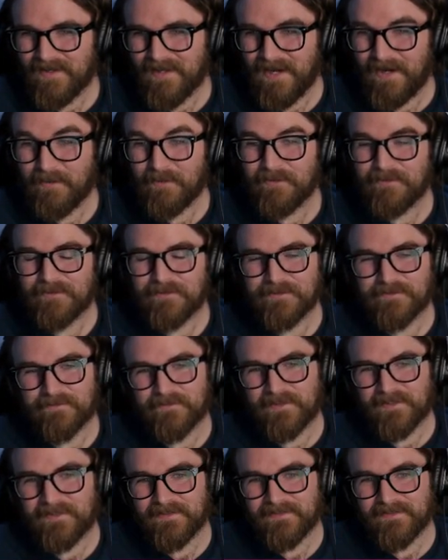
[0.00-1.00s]
Howler is
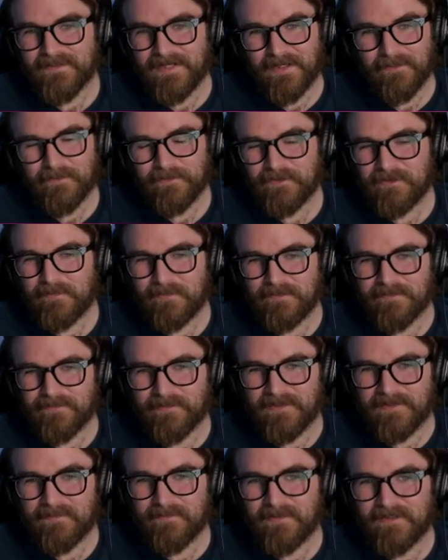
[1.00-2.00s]
friend. Howler could be
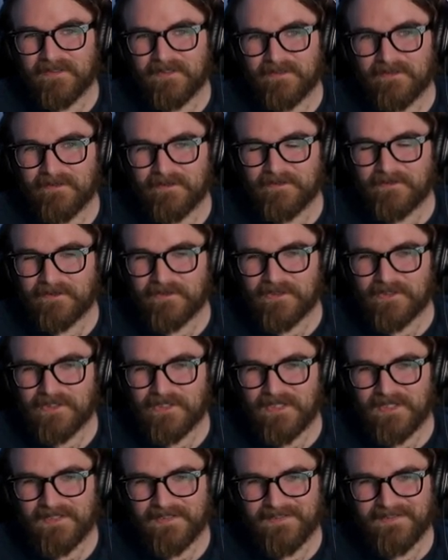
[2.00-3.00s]
friend, but he already took a
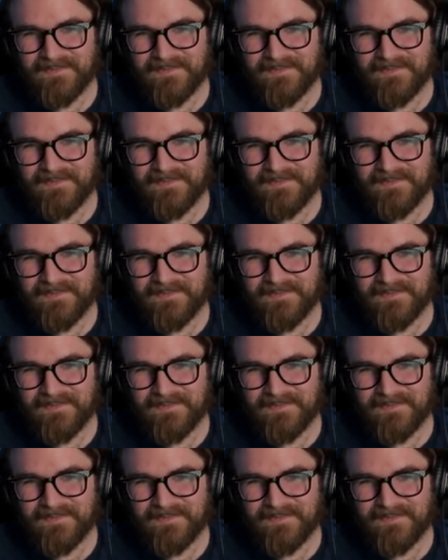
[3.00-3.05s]
shot.